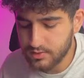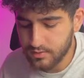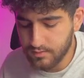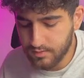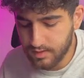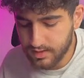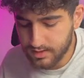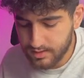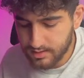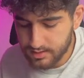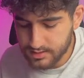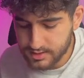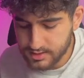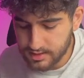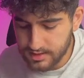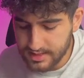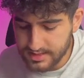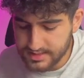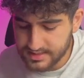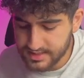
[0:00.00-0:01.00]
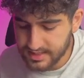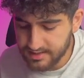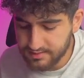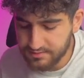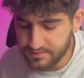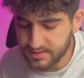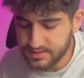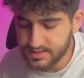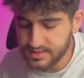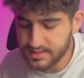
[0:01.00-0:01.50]
1. So let's see if
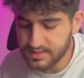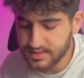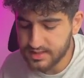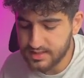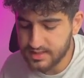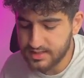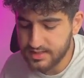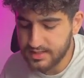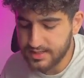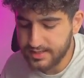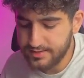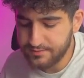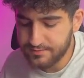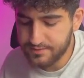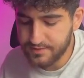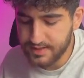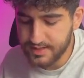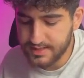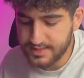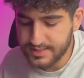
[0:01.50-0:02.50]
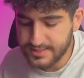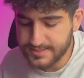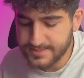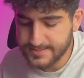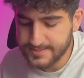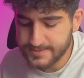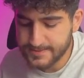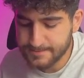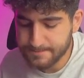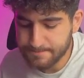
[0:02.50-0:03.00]
it
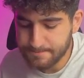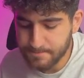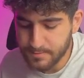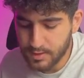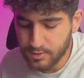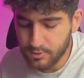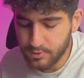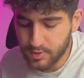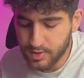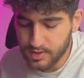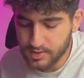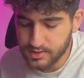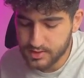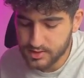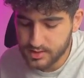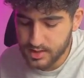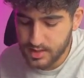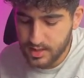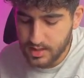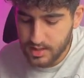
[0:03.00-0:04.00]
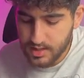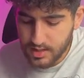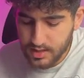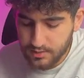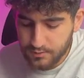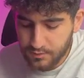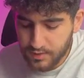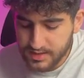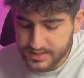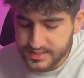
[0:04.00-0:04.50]
is or not.
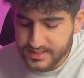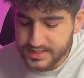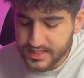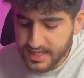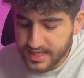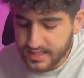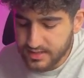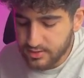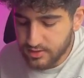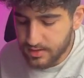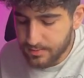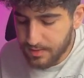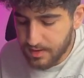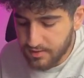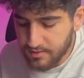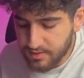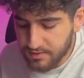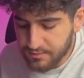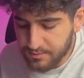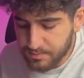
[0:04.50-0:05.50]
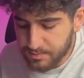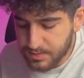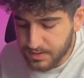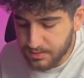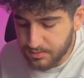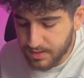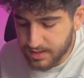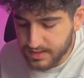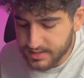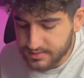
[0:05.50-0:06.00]
What is a to the power of p
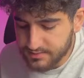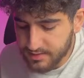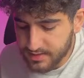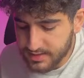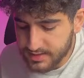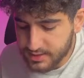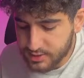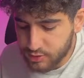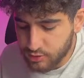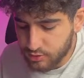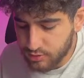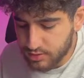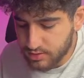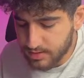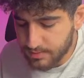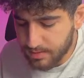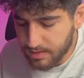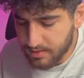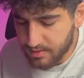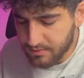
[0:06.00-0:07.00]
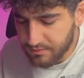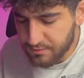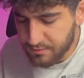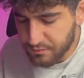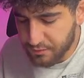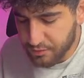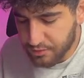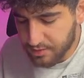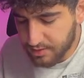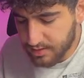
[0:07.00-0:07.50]
minus 1 is 2 to the power of
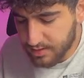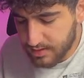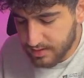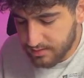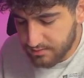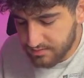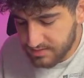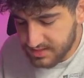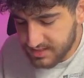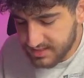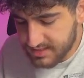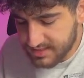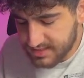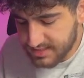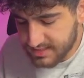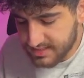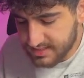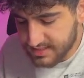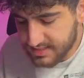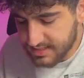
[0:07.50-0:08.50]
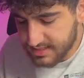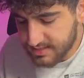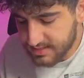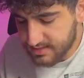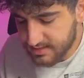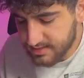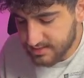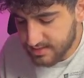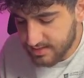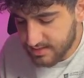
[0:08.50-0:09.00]
4, which is 16.
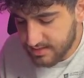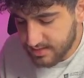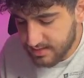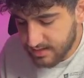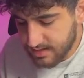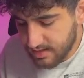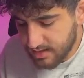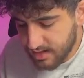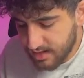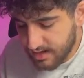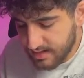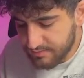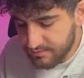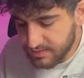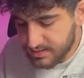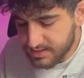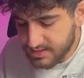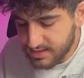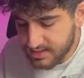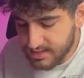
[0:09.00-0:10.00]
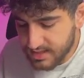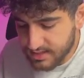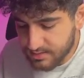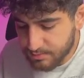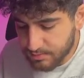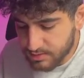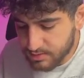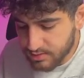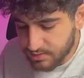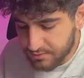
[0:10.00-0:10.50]
And we see that
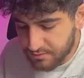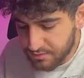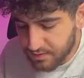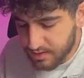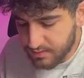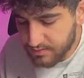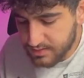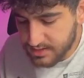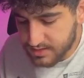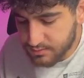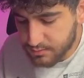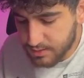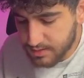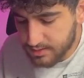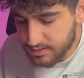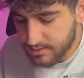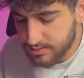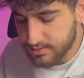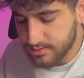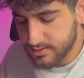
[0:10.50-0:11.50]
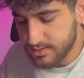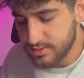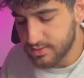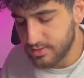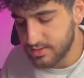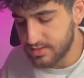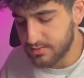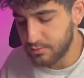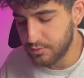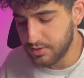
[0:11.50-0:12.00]
modulo 5 is 1. So
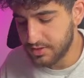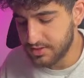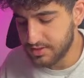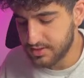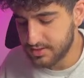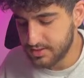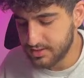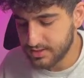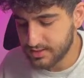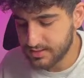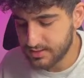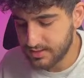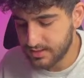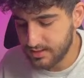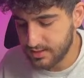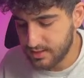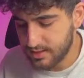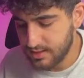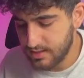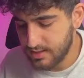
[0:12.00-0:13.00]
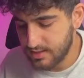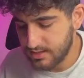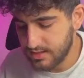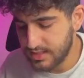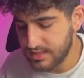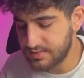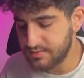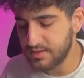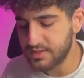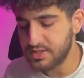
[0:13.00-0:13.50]
it works.
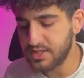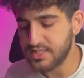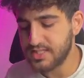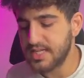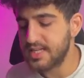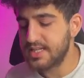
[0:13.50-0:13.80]
This was just an